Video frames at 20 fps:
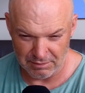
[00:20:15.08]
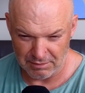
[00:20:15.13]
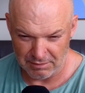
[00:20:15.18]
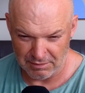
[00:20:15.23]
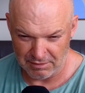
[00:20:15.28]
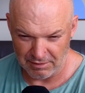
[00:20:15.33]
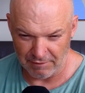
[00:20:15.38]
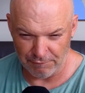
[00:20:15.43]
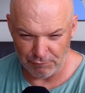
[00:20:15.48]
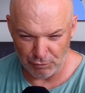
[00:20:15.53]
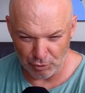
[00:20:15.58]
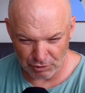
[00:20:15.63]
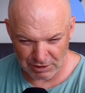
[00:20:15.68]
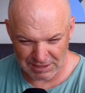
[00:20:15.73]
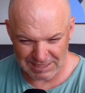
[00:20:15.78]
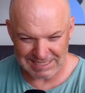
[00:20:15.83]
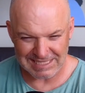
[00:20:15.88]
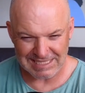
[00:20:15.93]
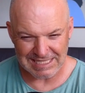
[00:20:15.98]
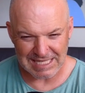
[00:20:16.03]
if you're
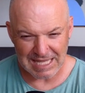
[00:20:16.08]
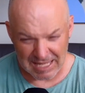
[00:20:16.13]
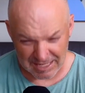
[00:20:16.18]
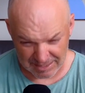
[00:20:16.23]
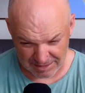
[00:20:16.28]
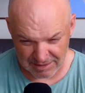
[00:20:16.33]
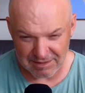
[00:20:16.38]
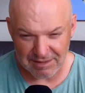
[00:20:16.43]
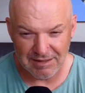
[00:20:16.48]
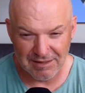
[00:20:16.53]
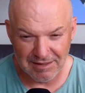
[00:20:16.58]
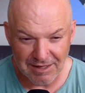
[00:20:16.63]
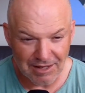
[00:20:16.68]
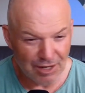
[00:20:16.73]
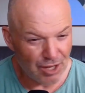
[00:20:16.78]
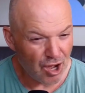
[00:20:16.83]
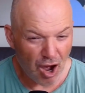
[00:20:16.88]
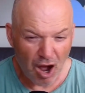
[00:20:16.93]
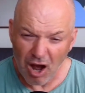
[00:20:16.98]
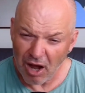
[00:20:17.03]
sick,
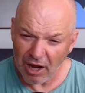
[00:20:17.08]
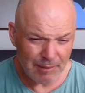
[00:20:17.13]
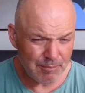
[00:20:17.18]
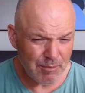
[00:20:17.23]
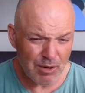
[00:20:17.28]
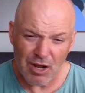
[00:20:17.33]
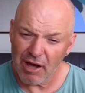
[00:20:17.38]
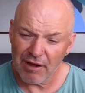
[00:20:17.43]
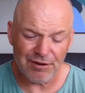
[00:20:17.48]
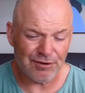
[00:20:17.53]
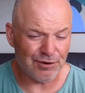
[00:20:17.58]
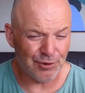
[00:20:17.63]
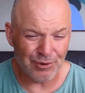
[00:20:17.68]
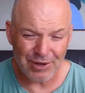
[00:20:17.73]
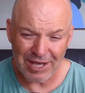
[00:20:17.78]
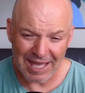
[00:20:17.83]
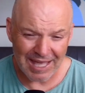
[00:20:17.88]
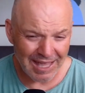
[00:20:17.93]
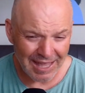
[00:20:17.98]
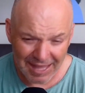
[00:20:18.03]
I'm not
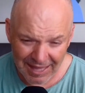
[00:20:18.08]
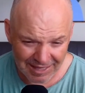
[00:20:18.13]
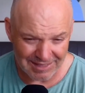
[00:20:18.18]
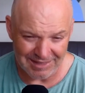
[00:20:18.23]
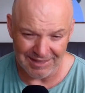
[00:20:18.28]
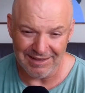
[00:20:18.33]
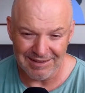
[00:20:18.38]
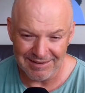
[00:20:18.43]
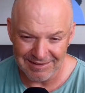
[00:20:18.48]
okay.